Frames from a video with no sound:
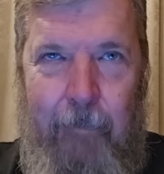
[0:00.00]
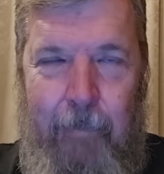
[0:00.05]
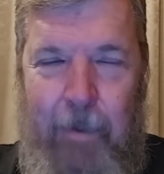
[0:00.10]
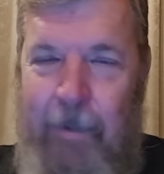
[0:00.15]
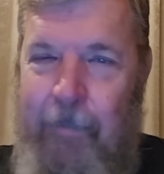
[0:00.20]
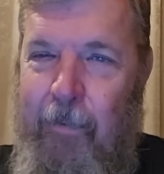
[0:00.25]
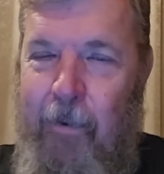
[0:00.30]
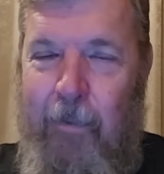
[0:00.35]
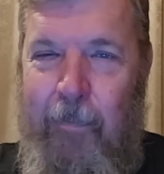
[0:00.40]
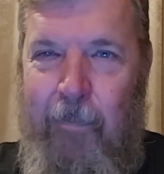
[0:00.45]

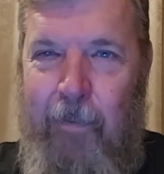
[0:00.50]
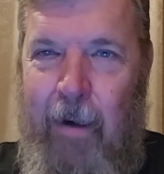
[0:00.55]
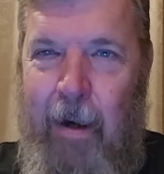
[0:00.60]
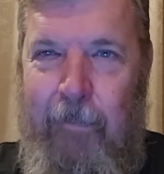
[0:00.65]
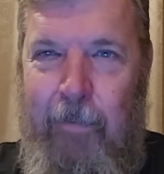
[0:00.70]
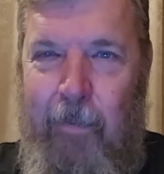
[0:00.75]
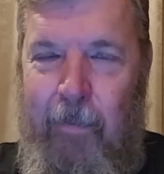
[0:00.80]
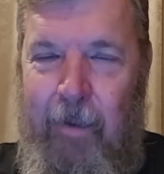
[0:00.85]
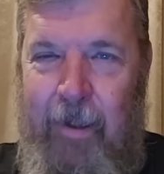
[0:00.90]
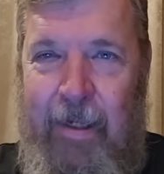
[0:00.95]
people are
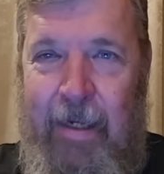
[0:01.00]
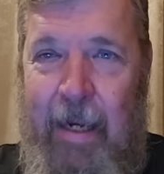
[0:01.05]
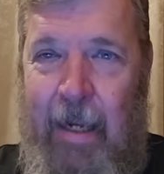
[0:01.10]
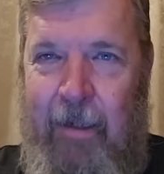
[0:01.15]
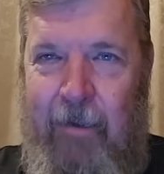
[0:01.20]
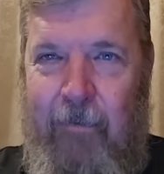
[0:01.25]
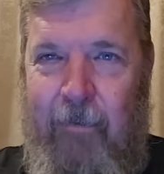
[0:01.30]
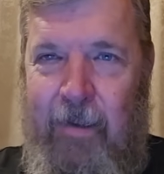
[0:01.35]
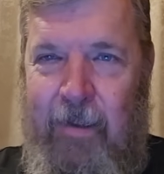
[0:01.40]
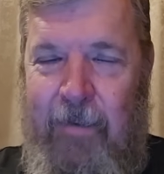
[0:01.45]
probably
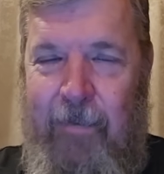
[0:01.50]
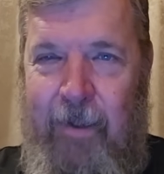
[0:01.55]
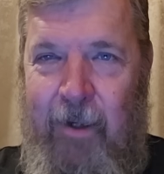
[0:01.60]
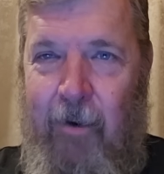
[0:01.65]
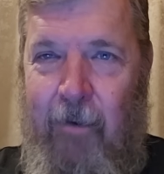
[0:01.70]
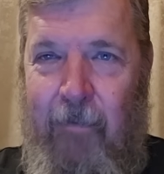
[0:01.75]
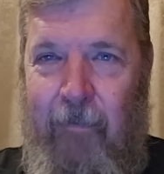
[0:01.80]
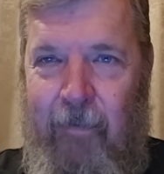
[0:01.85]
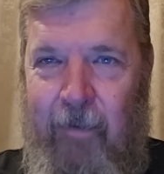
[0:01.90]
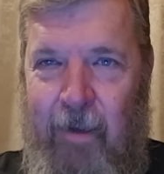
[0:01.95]
not going to be
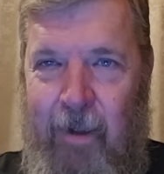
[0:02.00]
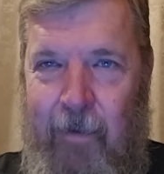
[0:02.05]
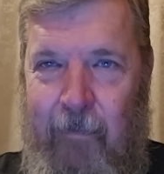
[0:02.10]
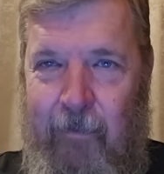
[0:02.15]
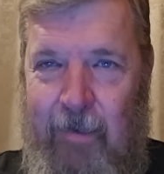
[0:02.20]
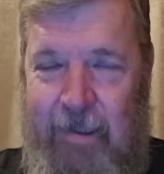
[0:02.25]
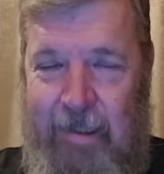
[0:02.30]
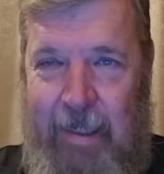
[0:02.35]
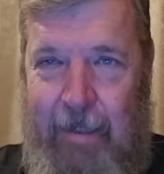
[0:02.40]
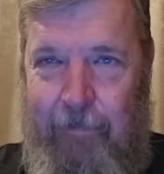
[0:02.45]
overly
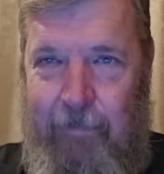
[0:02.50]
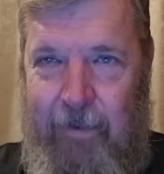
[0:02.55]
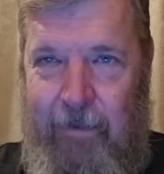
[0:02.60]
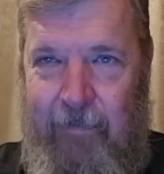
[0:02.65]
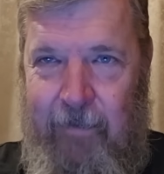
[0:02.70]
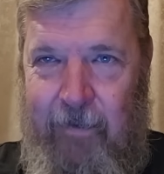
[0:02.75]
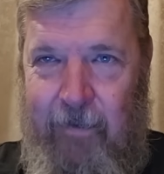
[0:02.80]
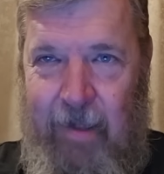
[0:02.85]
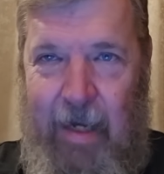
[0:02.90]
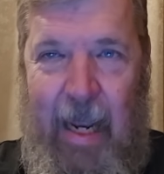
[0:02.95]

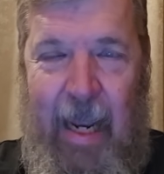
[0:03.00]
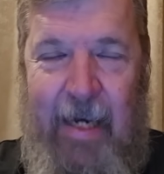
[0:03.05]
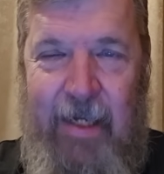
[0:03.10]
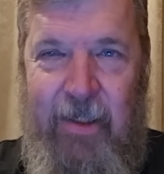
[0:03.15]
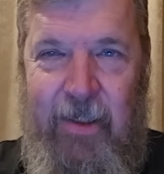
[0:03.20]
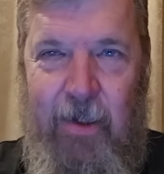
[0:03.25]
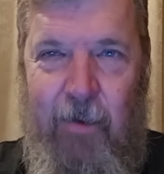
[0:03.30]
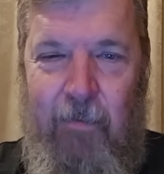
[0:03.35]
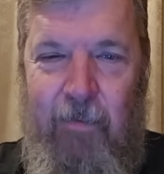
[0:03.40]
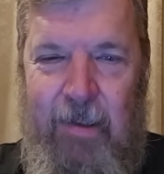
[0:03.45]
receptive to it. I
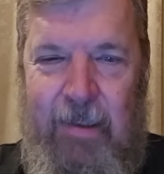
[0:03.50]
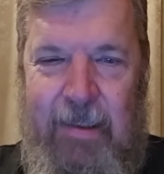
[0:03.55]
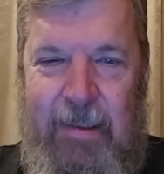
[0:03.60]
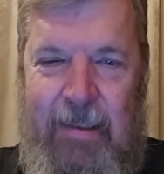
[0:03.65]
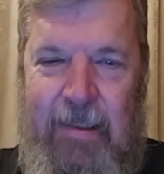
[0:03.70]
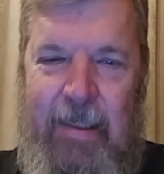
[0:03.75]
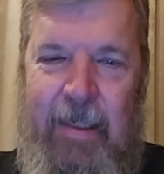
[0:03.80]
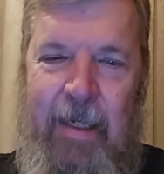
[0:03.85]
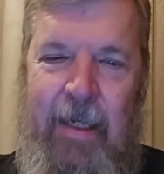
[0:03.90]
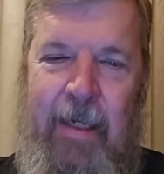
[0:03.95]
don't
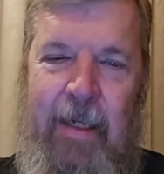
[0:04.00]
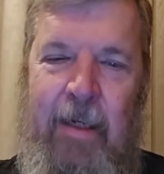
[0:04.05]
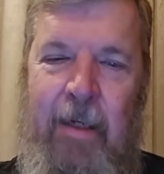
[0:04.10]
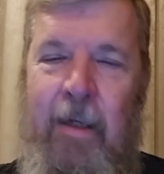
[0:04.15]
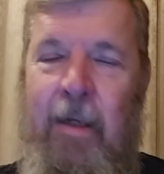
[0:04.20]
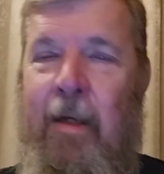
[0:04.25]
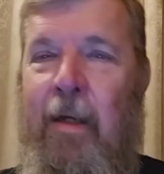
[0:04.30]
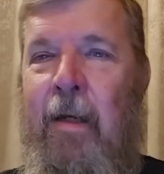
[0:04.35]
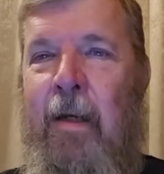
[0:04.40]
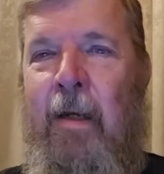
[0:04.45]
see
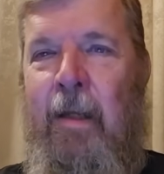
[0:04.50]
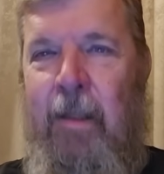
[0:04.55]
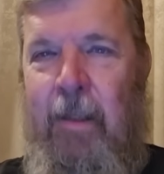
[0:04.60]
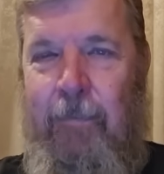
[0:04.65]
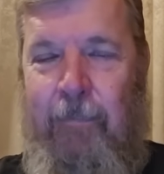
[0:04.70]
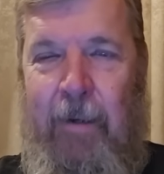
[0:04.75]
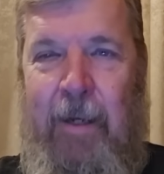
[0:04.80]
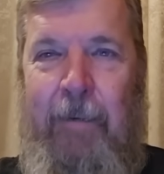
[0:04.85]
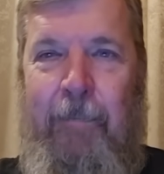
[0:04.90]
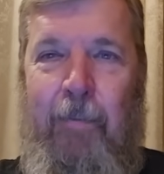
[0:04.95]

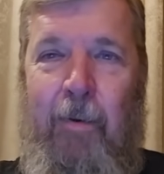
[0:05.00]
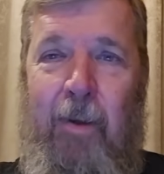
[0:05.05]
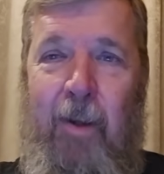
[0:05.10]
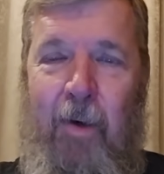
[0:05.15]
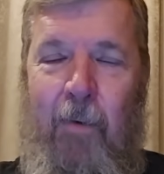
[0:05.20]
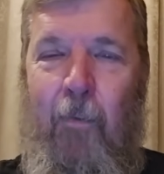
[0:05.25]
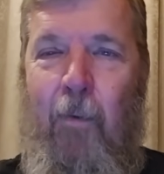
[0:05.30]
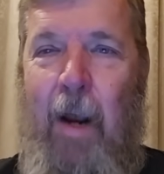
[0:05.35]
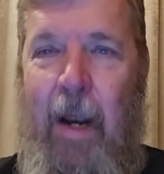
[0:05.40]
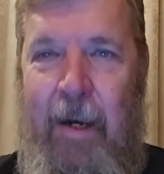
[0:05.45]
the people
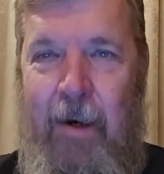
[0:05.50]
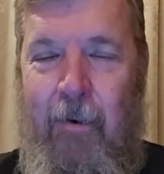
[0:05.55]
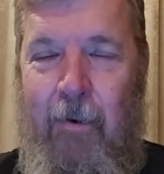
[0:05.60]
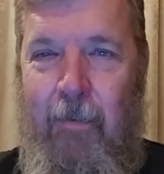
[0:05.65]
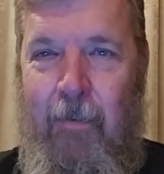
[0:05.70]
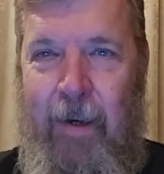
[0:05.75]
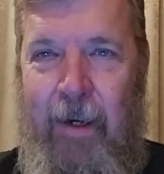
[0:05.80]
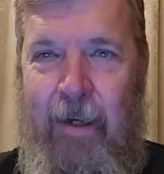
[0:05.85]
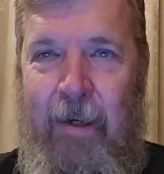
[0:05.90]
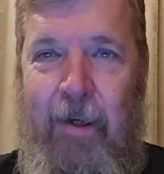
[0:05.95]
in
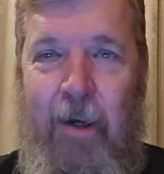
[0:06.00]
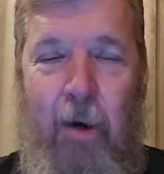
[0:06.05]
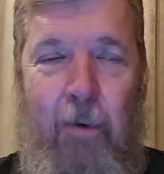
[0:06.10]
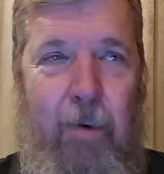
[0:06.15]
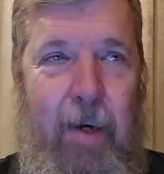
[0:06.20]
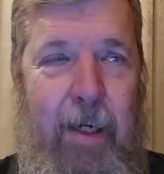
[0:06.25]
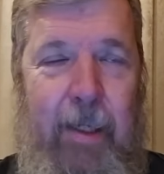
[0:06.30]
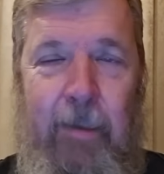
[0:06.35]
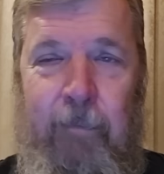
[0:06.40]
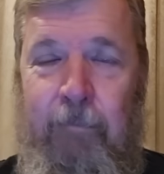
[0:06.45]
Wyoming
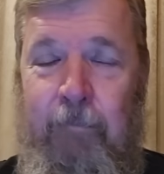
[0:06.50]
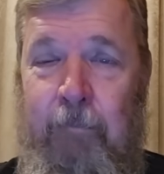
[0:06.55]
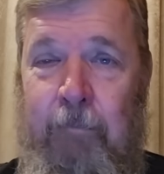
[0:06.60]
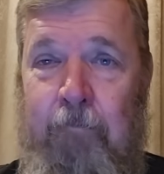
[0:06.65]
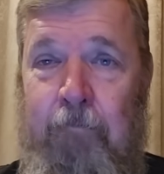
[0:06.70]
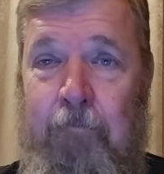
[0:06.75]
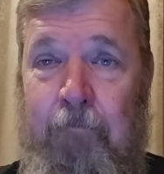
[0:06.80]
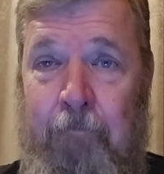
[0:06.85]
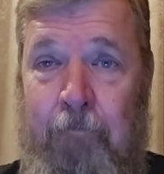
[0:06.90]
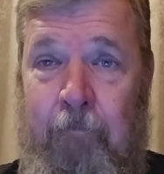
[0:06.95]
going,
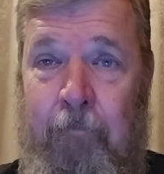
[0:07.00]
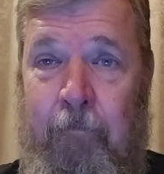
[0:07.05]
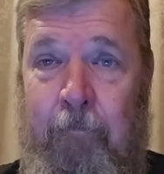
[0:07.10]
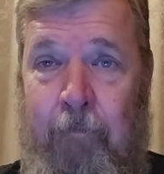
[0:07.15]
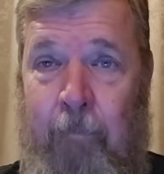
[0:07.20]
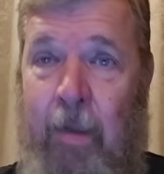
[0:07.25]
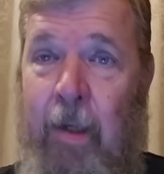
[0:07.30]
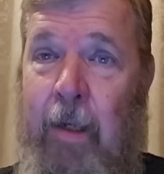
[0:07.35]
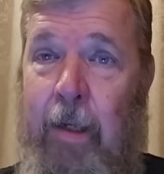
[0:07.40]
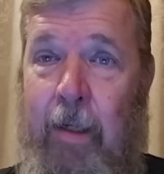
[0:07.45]

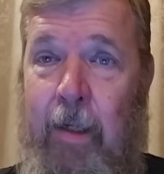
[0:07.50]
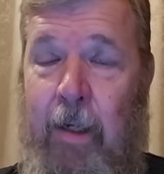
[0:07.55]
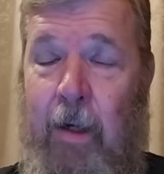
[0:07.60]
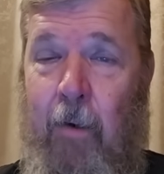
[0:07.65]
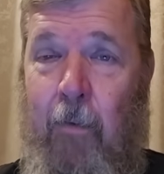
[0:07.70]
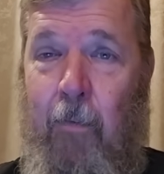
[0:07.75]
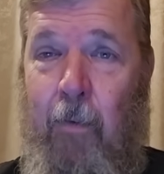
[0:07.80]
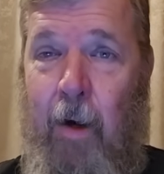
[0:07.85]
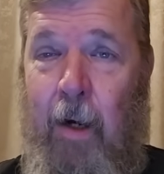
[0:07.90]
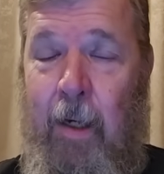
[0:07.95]
you
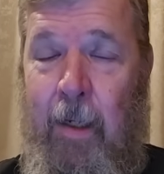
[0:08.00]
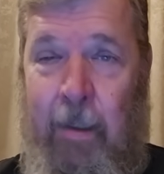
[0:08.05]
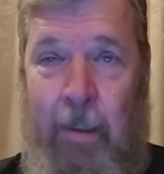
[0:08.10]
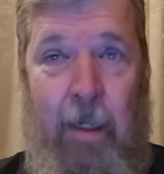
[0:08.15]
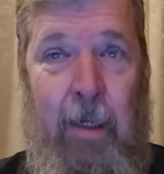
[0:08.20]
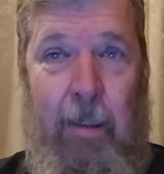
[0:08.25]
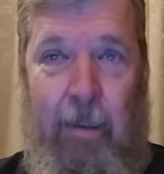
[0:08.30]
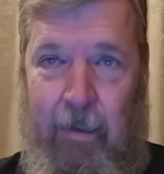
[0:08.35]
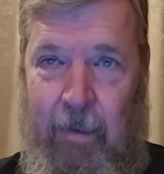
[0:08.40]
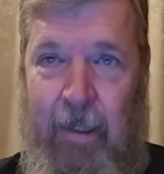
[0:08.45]
know what?
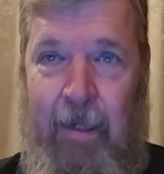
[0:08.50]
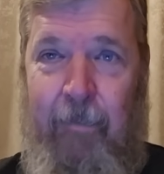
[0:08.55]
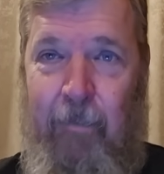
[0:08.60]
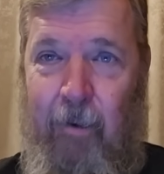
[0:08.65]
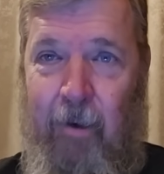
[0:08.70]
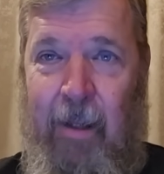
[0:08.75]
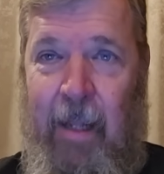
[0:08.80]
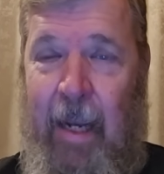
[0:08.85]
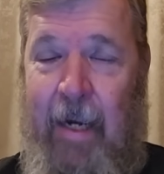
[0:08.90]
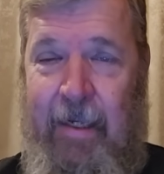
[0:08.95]

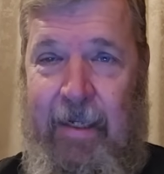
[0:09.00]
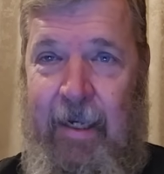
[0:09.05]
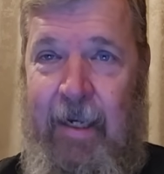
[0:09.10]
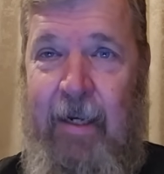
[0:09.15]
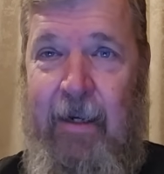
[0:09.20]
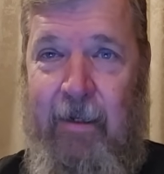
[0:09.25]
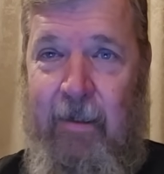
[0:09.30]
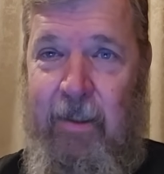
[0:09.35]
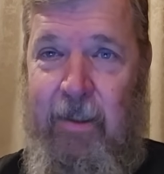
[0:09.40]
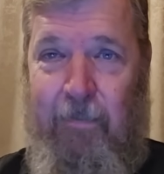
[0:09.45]
Liberal
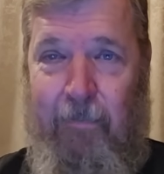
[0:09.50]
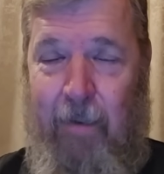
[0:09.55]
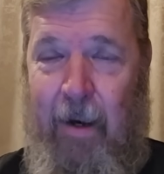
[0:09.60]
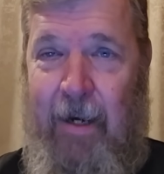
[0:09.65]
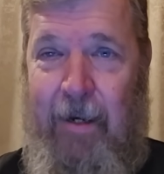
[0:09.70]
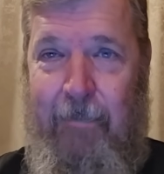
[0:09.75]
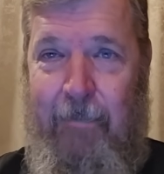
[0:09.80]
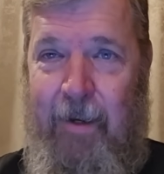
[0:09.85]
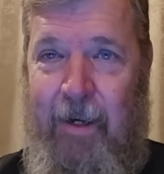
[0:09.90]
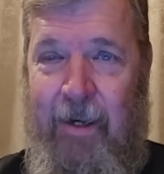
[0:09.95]
ideas
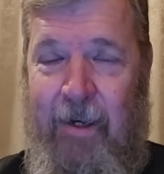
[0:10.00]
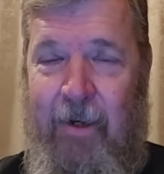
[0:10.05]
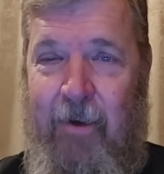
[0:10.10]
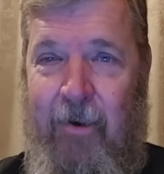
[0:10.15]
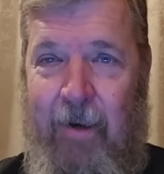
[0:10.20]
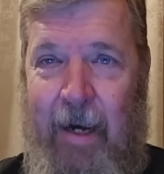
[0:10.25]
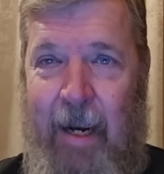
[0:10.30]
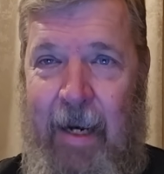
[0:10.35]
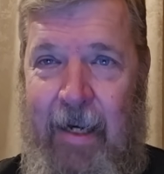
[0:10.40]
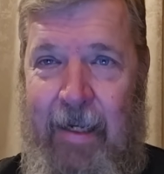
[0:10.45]
might be a
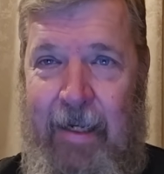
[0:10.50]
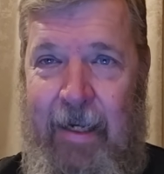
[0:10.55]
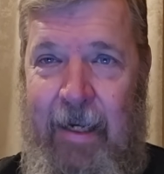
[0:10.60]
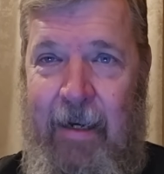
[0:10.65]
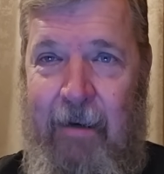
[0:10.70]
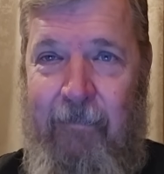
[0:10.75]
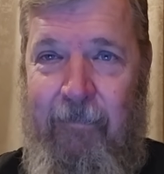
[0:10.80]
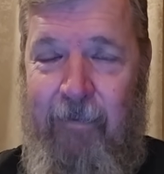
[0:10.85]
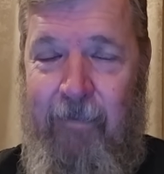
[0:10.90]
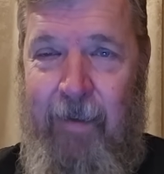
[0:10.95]
good
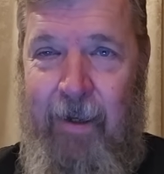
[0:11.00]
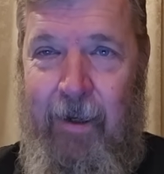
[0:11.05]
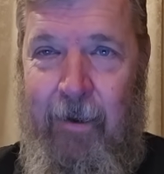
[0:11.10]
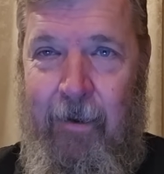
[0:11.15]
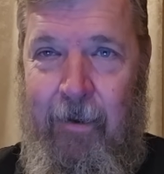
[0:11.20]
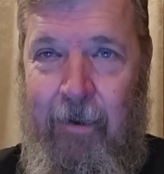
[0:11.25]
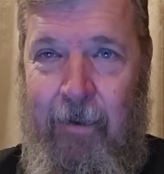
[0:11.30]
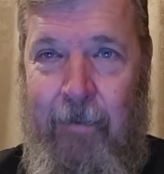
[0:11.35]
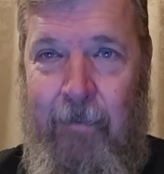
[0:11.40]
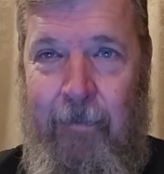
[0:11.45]
idea from here.